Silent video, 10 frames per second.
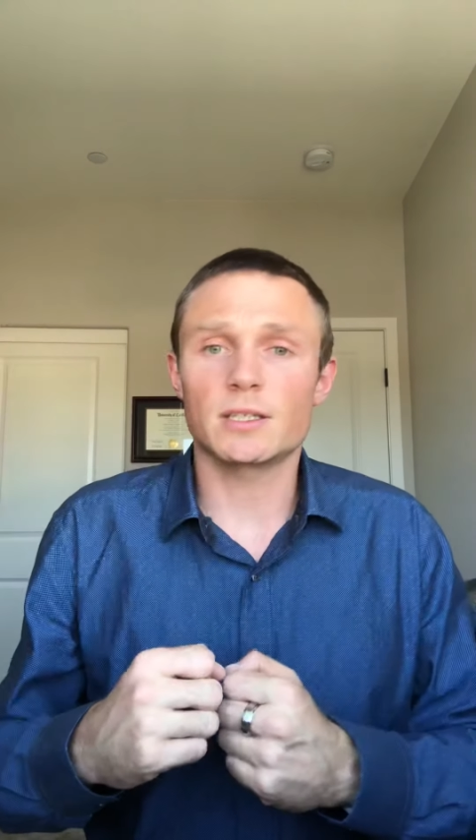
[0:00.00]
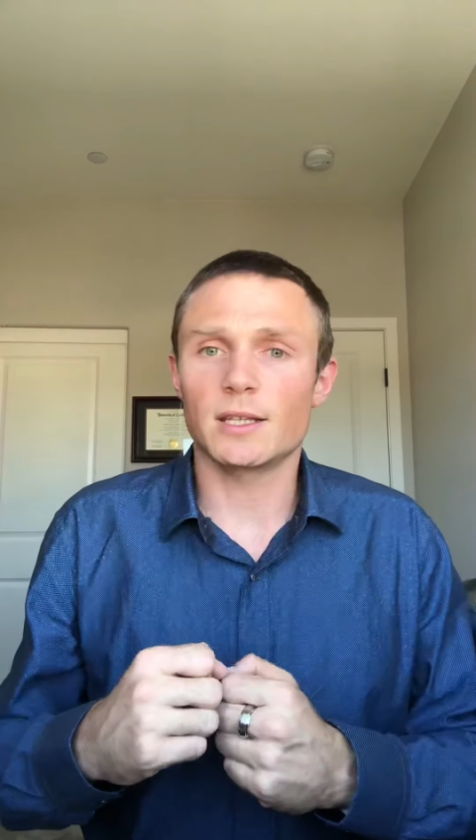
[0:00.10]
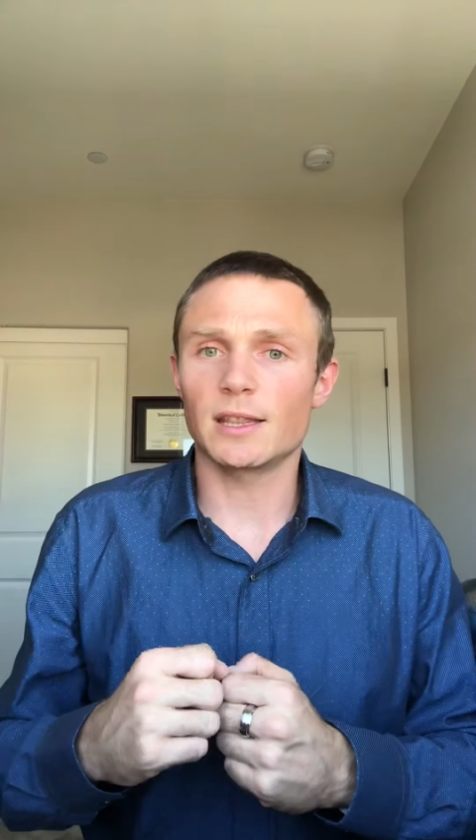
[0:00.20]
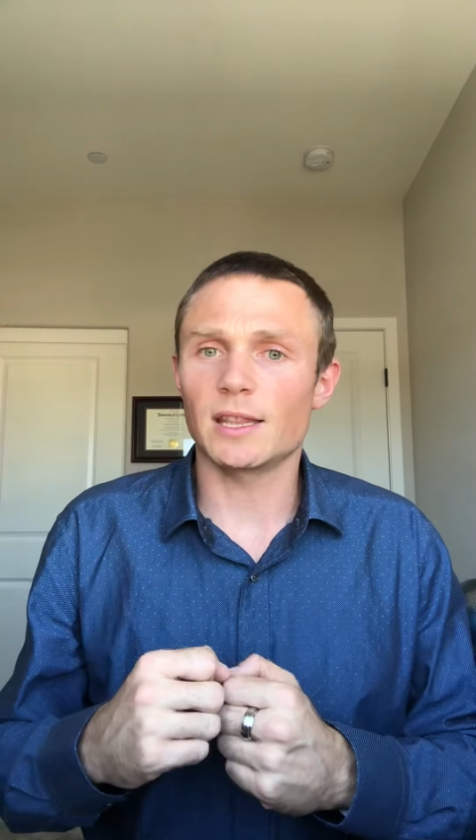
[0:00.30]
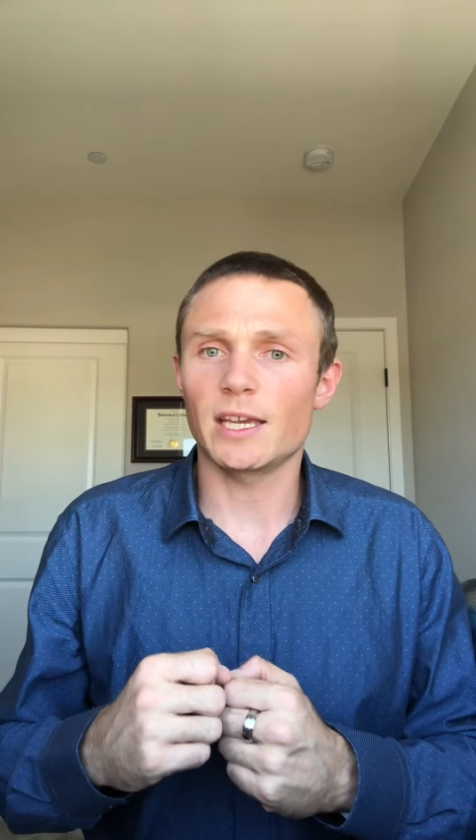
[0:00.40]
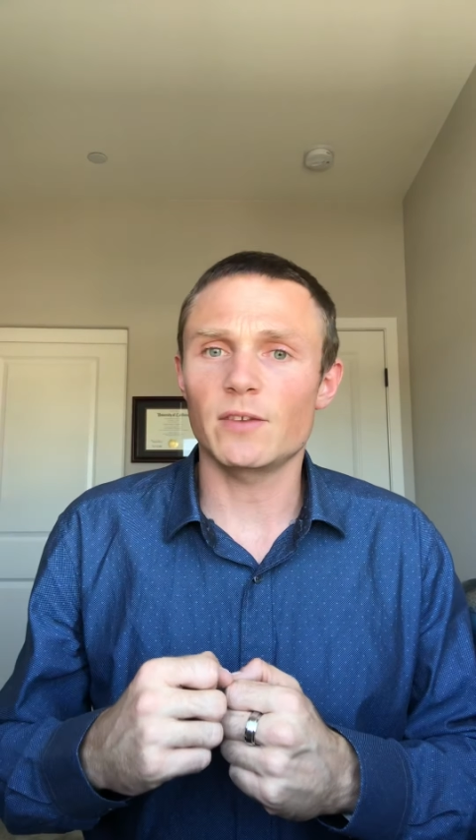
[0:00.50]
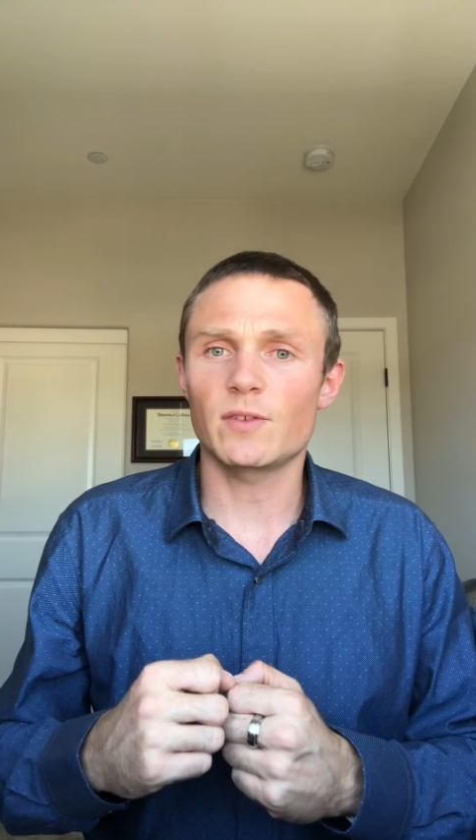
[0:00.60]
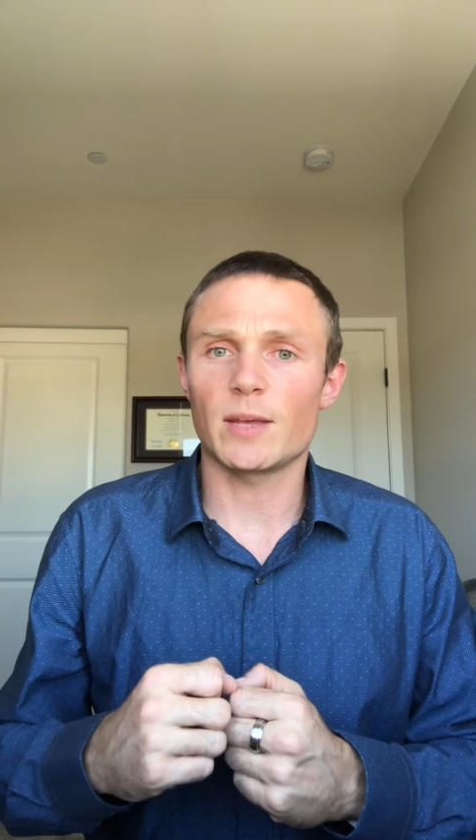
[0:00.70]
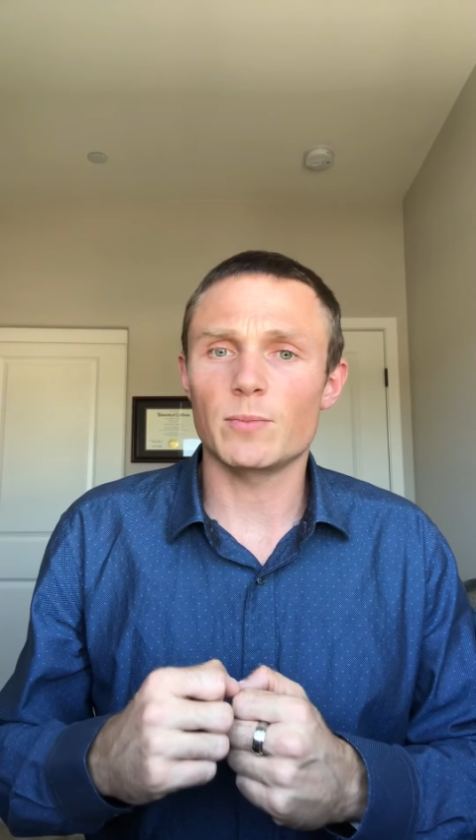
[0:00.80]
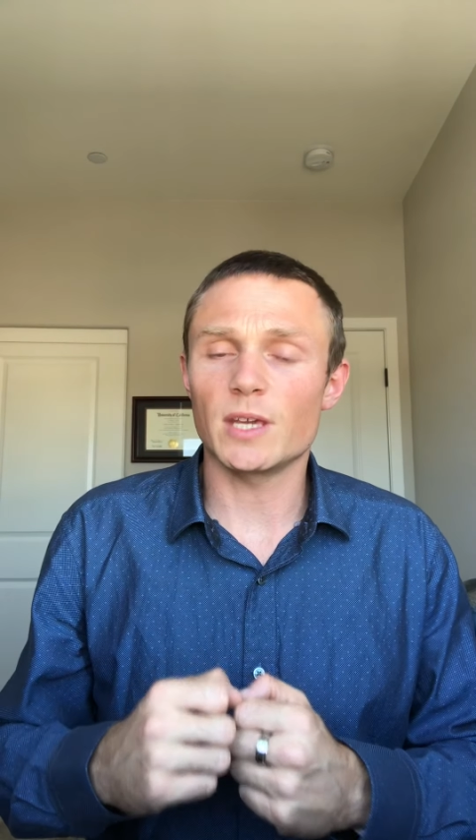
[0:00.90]
to lift
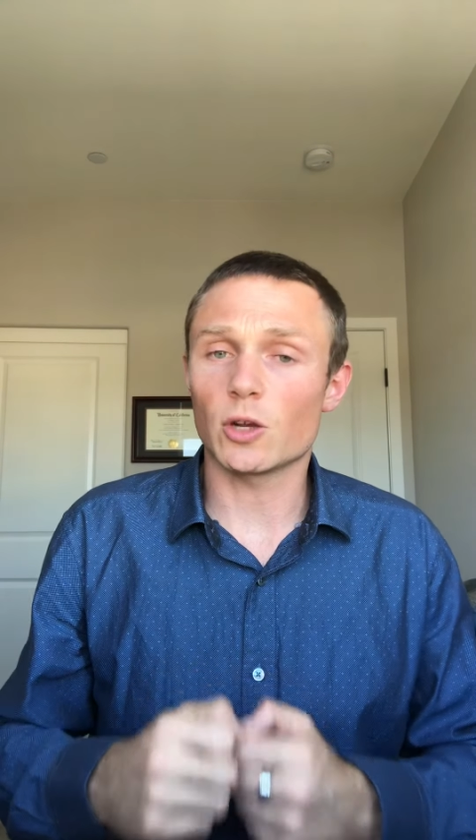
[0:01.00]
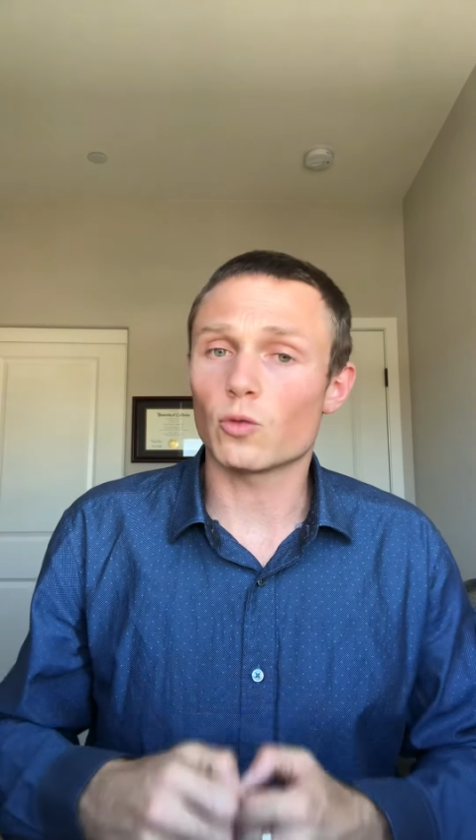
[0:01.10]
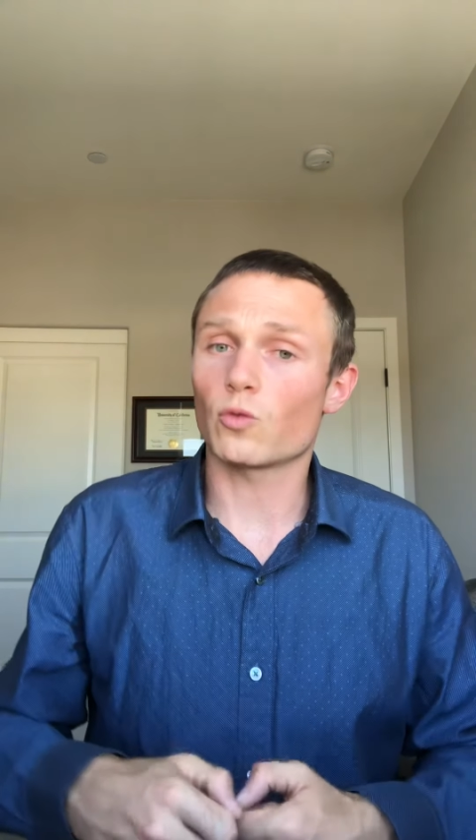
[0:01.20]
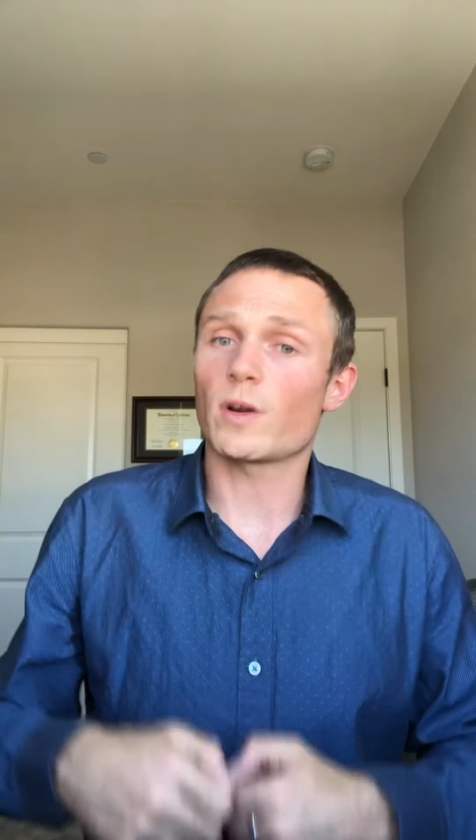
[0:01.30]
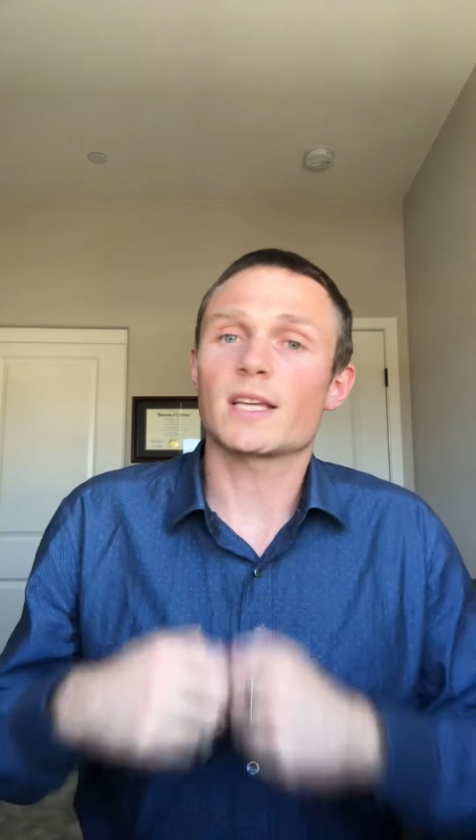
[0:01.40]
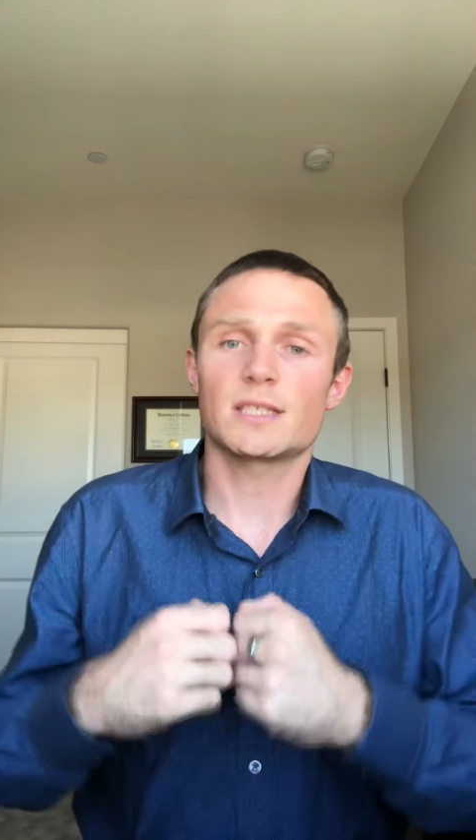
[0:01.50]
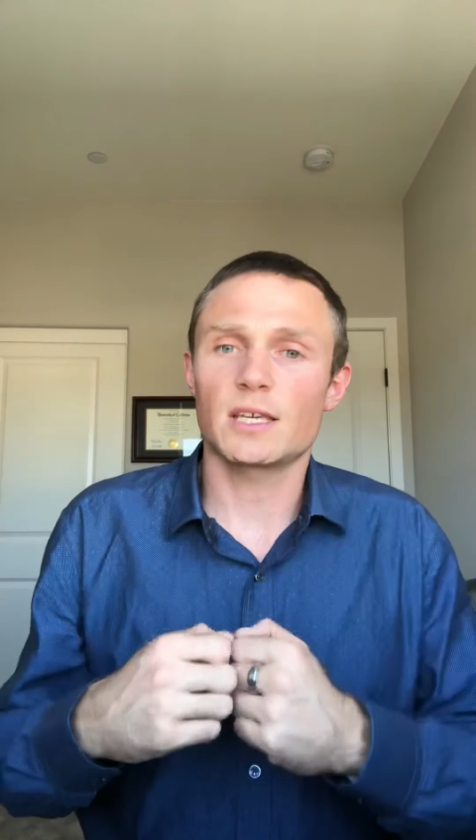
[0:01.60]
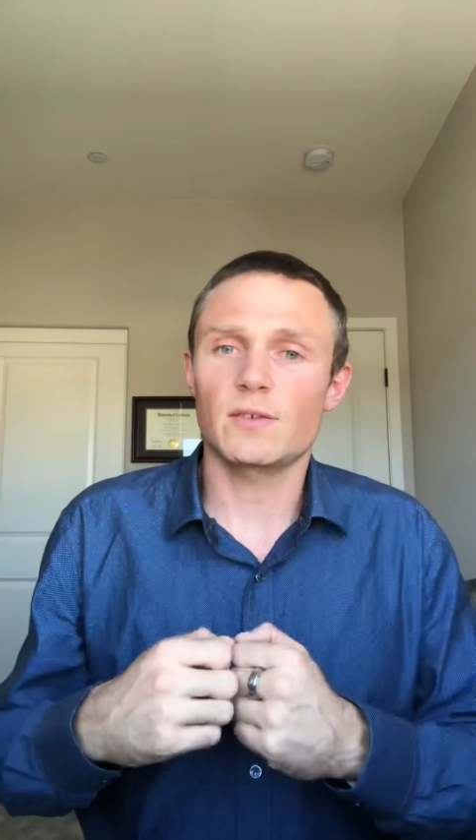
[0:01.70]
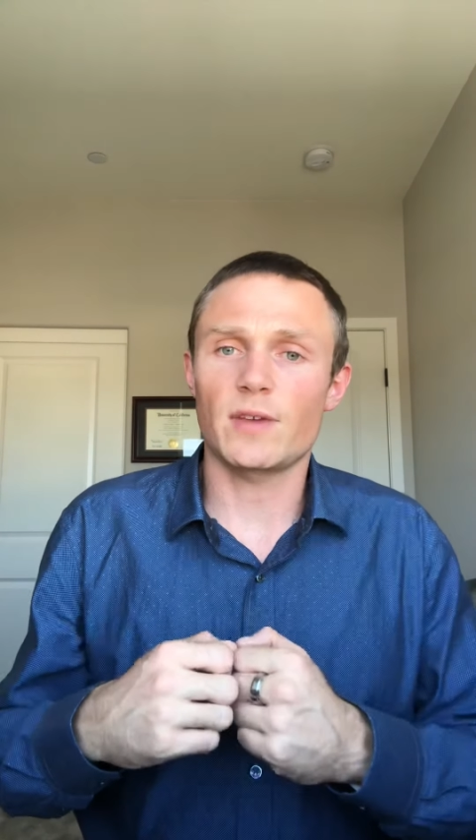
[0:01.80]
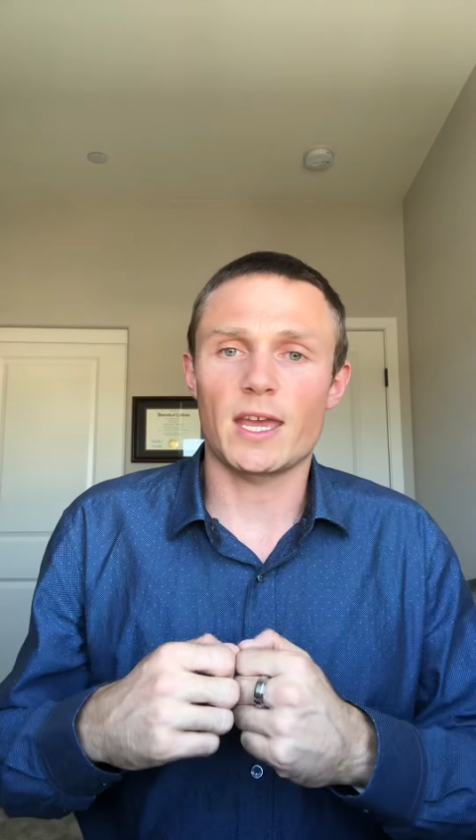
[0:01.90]
and be aggressive